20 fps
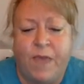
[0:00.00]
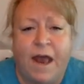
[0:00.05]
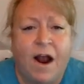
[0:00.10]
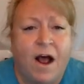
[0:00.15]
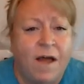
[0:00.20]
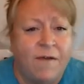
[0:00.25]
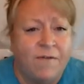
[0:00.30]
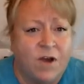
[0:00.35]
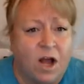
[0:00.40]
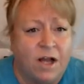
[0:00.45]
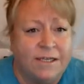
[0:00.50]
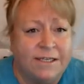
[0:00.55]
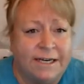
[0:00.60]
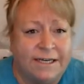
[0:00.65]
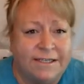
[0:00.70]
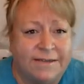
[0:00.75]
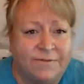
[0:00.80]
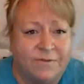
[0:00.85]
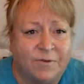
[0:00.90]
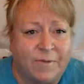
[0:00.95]
and I'll have
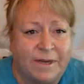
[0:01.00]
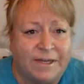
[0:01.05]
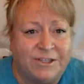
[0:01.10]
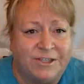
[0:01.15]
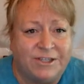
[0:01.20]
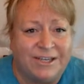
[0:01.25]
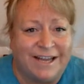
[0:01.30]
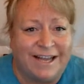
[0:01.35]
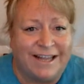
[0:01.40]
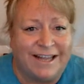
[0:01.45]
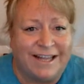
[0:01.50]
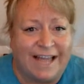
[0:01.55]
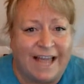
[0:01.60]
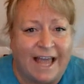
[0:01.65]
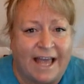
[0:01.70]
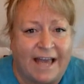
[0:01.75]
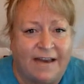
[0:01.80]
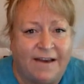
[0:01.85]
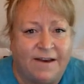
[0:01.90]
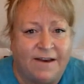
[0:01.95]
contact information at the
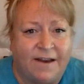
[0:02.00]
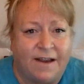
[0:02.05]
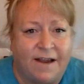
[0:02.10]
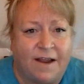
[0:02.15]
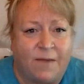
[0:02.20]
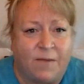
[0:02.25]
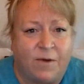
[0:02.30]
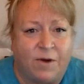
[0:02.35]
end uh,